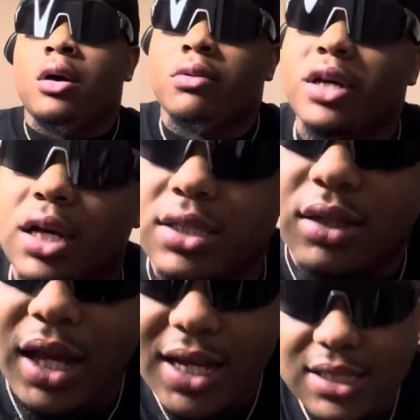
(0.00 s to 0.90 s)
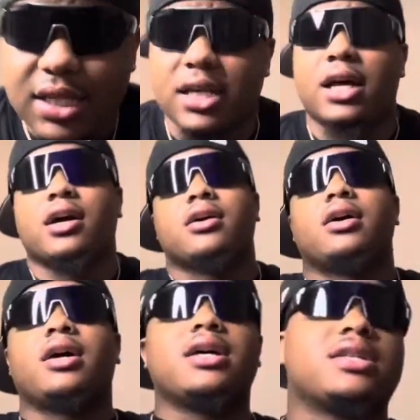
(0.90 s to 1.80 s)
but yeah, so last year, y'all,
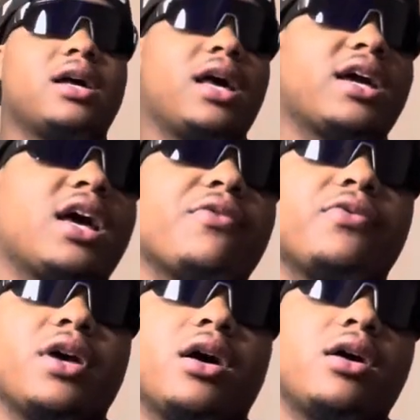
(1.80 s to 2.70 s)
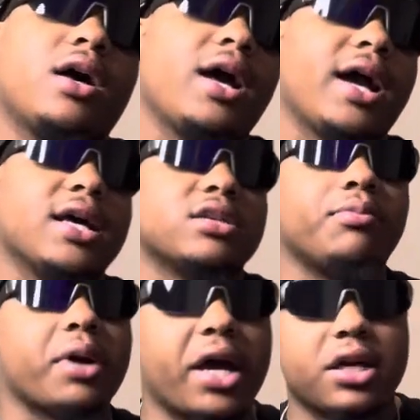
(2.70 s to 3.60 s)
that's all I got for y'all. I got some
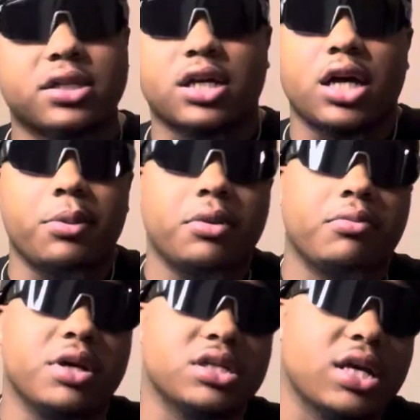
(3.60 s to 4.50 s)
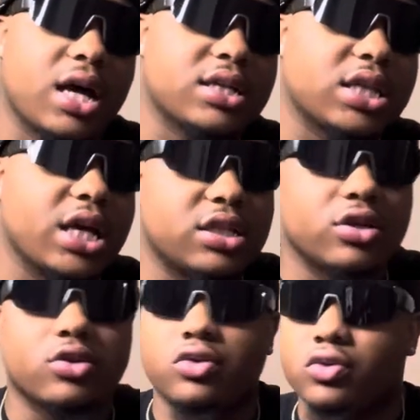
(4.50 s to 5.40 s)
bangers coming. Make sure y'all stay
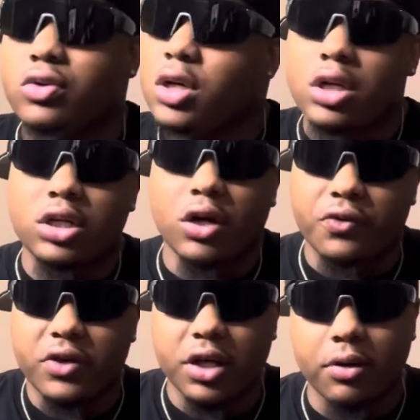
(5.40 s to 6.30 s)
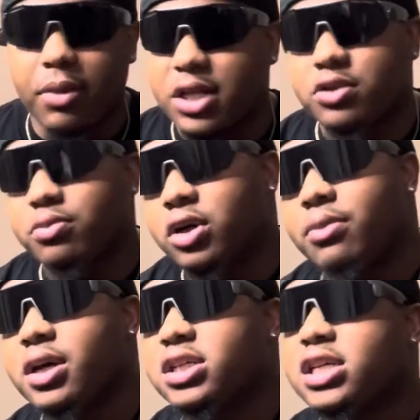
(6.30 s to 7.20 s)
tuned. Don't forget about your boy.
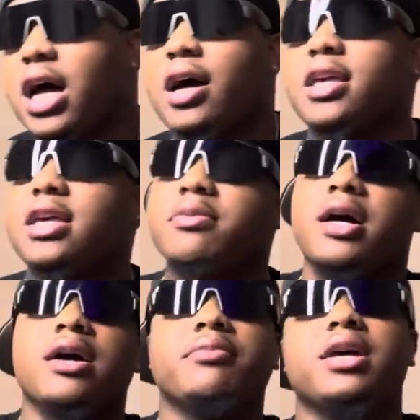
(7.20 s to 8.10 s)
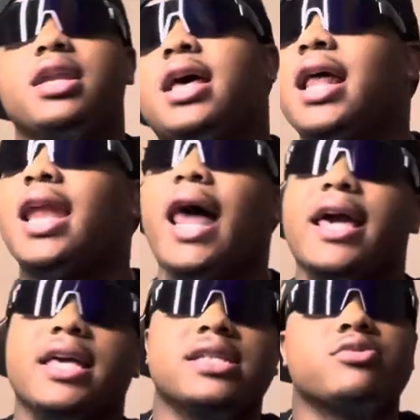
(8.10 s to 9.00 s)
Make sure y'all keep coming,
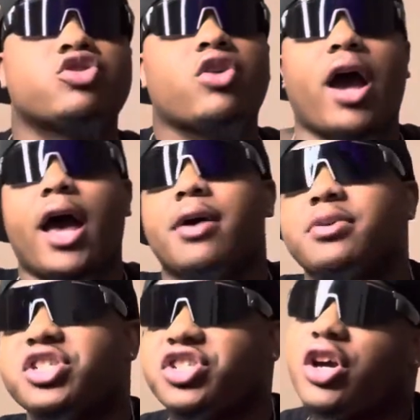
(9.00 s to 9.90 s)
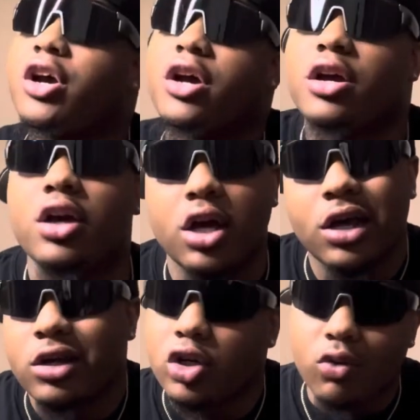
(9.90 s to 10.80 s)
liking, subscribing, sharing.
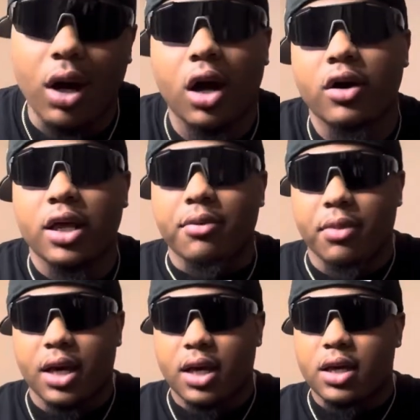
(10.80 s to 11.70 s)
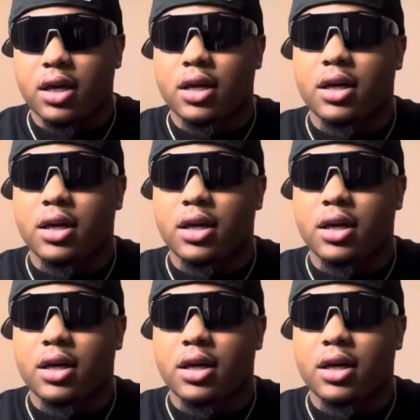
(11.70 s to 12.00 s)
Do all that, man.